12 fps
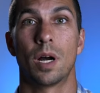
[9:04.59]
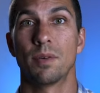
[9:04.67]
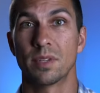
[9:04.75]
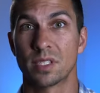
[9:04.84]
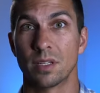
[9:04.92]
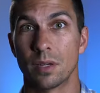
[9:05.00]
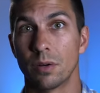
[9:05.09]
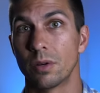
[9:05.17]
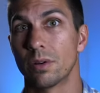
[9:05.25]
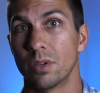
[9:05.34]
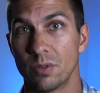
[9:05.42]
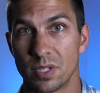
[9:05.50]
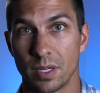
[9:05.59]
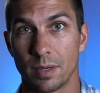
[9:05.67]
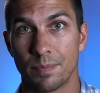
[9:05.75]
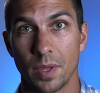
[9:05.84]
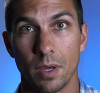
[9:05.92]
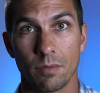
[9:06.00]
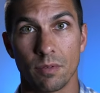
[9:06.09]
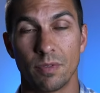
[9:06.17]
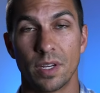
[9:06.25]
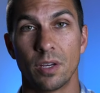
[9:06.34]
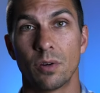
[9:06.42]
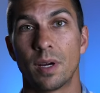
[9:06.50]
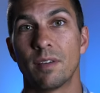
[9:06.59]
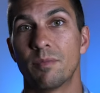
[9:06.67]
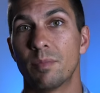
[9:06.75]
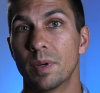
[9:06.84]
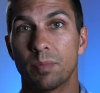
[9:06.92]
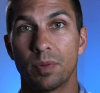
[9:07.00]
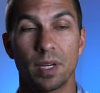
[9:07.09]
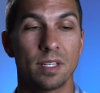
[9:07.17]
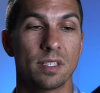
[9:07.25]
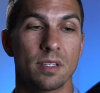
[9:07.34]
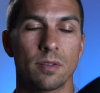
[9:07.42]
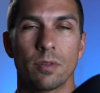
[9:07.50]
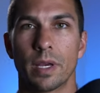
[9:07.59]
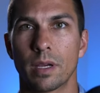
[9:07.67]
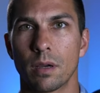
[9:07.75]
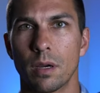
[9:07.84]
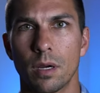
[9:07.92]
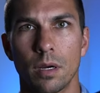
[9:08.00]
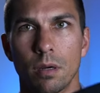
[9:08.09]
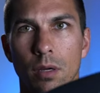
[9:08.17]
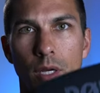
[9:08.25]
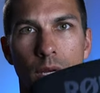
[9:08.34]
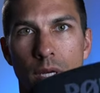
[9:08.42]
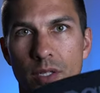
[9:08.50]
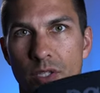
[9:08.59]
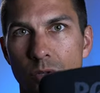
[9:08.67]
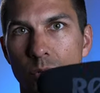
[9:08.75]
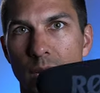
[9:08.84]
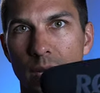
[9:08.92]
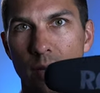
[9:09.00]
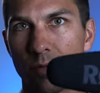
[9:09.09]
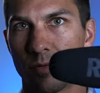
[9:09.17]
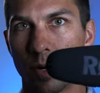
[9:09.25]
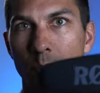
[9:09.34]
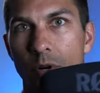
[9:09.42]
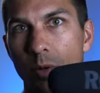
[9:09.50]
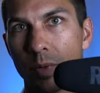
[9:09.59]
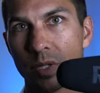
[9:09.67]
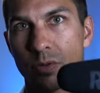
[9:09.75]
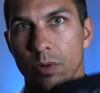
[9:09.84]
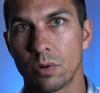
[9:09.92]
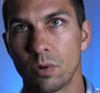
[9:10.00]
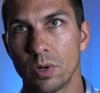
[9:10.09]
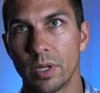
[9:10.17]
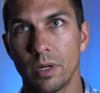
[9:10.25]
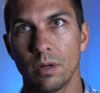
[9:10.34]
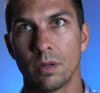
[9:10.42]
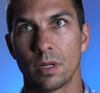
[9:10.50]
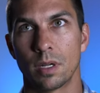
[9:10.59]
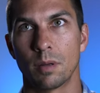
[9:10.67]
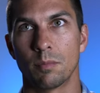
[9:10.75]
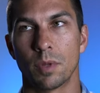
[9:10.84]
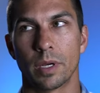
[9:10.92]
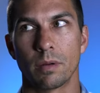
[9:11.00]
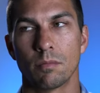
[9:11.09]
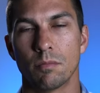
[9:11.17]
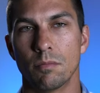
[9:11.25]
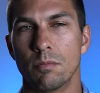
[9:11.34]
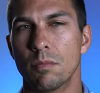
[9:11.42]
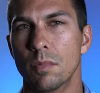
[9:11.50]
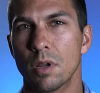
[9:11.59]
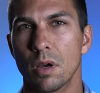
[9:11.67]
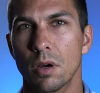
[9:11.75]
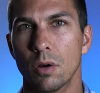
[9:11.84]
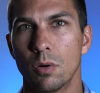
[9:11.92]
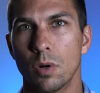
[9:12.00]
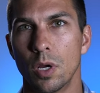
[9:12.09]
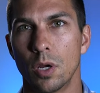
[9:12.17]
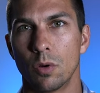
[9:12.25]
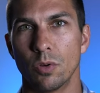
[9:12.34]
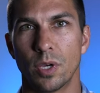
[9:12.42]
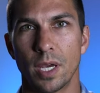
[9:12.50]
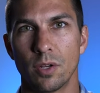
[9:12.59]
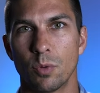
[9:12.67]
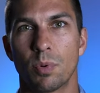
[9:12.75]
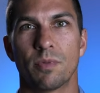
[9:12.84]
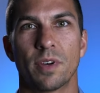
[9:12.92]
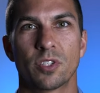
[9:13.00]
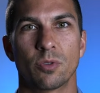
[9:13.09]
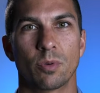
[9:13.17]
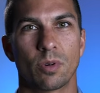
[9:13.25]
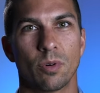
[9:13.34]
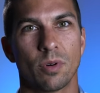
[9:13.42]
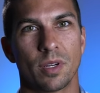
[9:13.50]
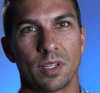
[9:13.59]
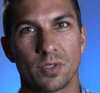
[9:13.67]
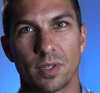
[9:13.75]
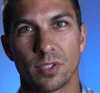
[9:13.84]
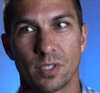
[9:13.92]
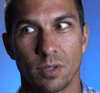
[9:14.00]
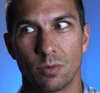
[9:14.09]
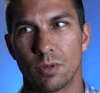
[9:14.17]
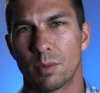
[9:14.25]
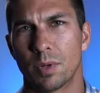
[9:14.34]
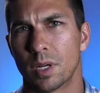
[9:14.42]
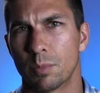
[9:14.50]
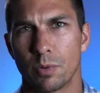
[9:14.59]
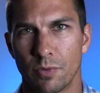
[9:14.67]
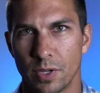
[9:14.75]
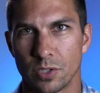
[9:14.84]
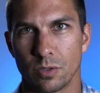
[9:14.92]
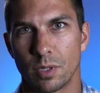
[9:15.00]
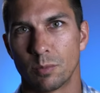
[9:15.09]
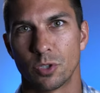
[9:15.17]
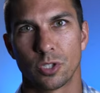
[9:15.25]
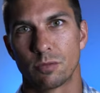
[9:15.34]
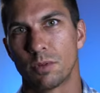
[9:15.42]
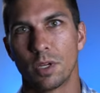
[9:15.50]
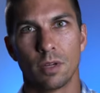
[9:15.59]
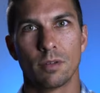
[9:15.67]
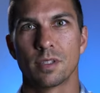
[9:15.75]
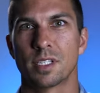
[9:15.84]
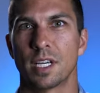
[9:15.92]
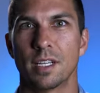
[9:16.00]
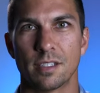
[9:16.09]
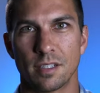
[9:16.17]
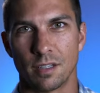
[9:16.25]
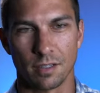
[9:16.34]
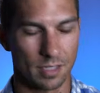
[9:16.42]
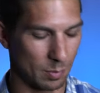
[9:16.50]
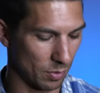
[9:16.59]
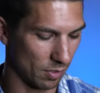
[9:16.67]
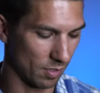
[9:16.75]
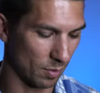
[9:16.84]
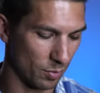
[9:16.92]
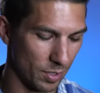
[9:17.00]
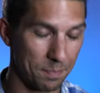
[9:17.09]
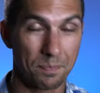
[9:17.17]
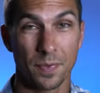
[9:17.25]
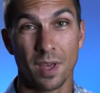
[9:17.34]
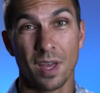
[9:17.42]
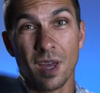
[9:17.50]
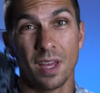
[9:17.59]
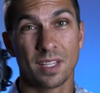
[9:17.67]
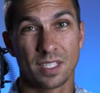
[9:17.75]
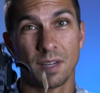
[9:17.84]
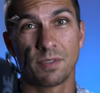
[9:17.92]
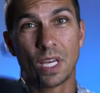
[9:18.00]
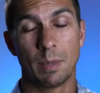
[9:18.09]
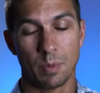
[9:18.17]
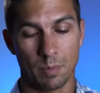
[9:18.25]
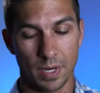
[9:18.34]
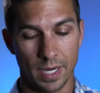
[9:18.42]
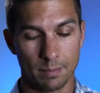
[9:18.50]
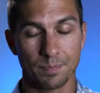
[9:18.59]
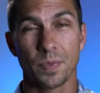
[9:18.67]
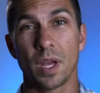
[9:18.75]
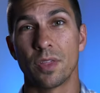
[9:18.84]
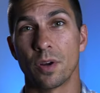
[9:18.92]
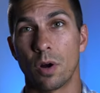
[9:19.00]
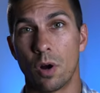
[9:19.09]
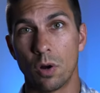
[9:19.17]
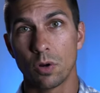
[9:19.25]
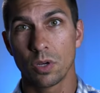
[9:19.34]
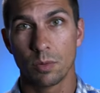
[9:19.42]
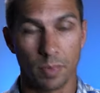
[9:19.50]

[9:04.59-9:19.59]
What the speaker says: obviously know you're using it for video. I've been places and like, do you have a permit to record here? And I'm like, no. Well, you can't do professional recording. So I just say, well, I'm not a professional. I'm just sightseeing type of thing. But stuff to keep in mind, they're all good